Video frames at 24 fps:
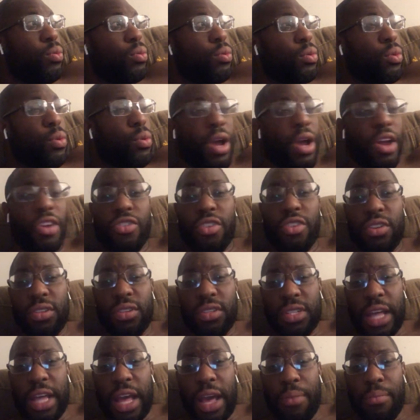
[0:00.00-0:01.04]

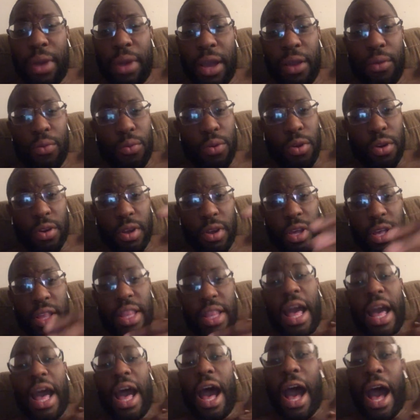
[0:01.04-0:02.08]
Questions that might work
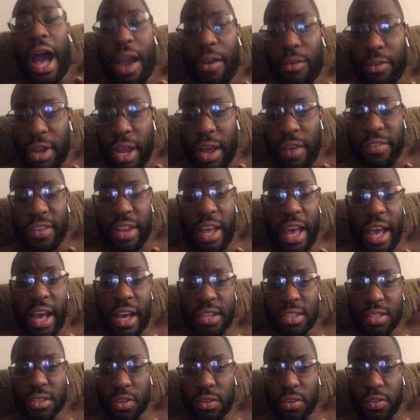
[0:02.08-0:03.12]
that I would have to
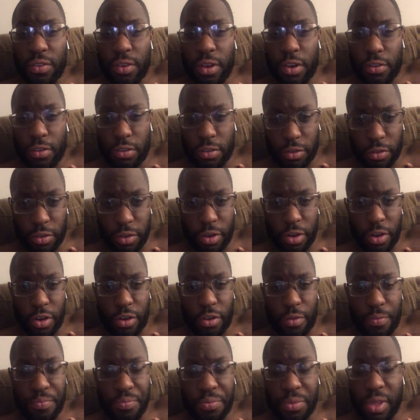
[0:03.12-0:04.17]
ask a
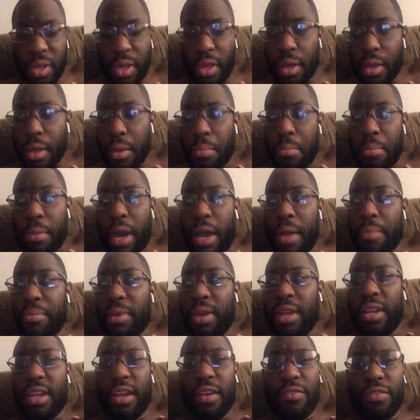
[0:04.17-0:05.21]
recruiter might
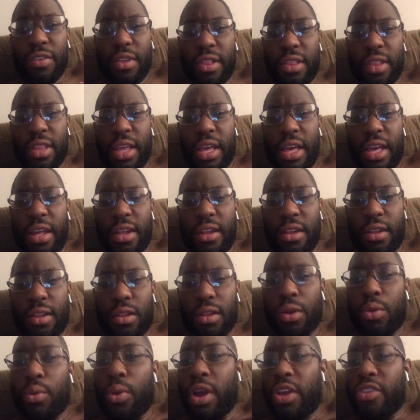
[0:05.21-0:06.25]
be different
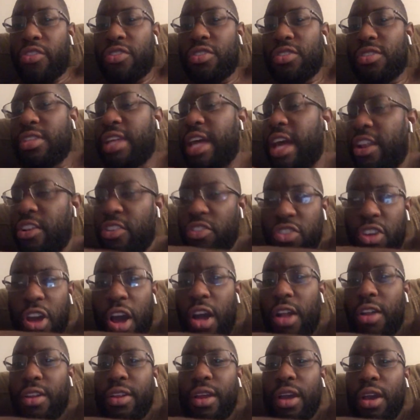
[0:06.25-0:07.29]
than questions that
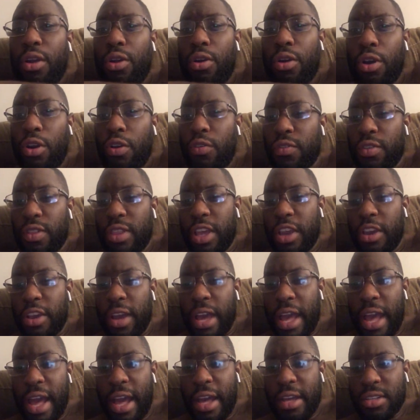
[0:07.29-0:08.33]
John Doe over there
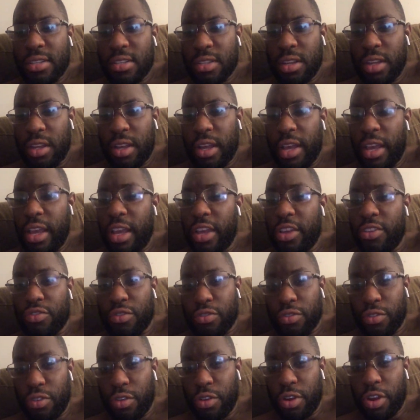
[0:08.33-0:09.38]
asks his
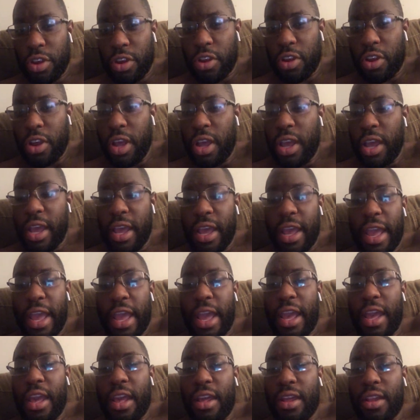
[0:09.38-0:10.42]
recruiter,
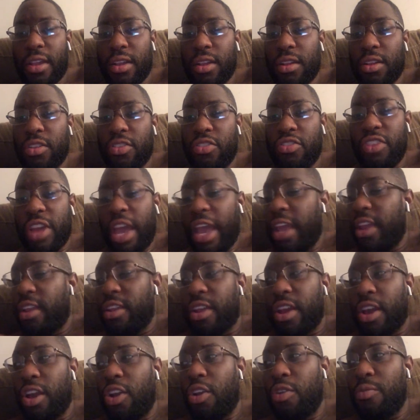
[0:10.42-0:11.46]
and Jane
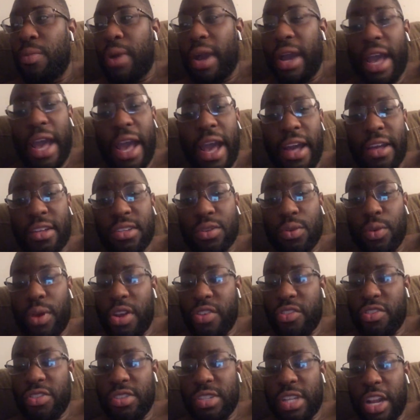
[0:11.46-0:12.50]
Doe might ask
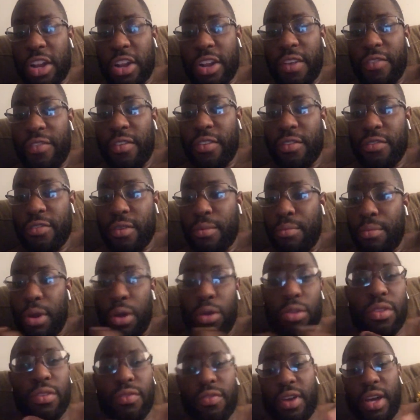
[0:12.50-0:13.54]
questions that are different from
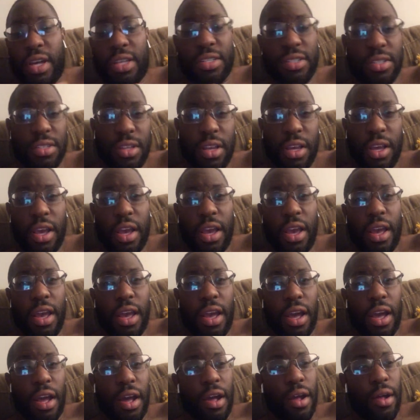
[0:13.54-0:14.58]
both of us.
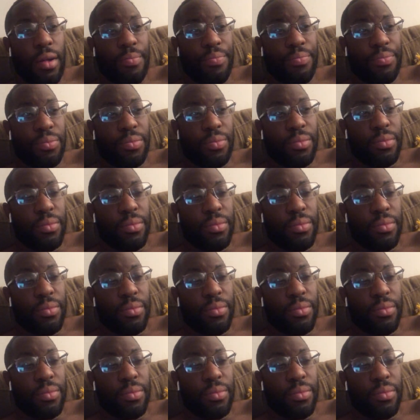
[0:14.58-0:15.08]
Um,